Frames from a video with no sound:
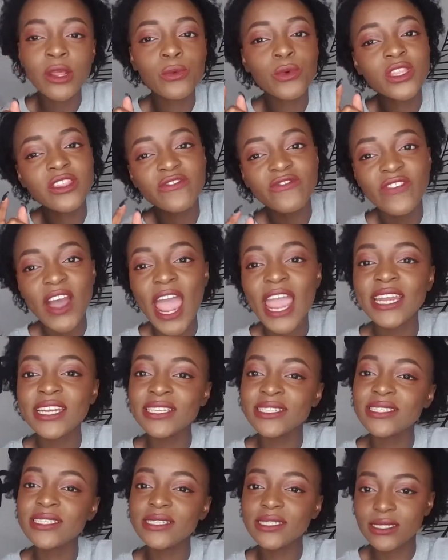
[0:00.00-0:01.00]
it was
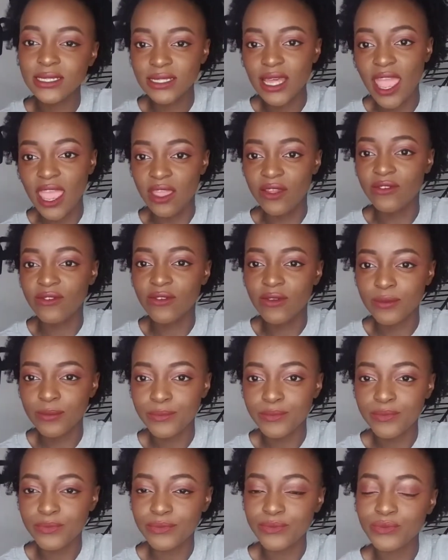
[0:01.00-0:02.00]
finally safe,
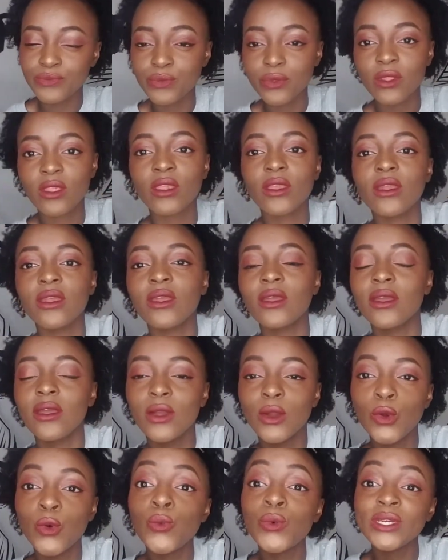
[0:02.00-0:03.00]

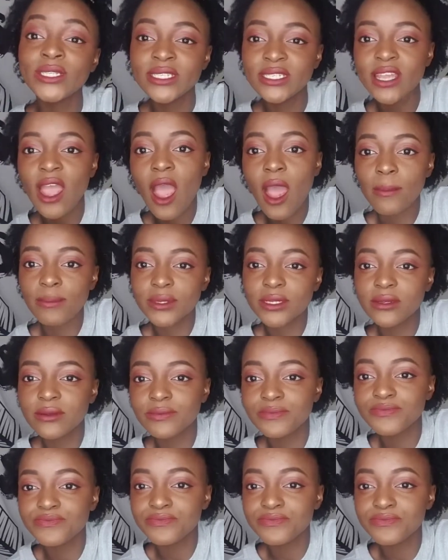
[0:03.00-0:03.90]
we stopped.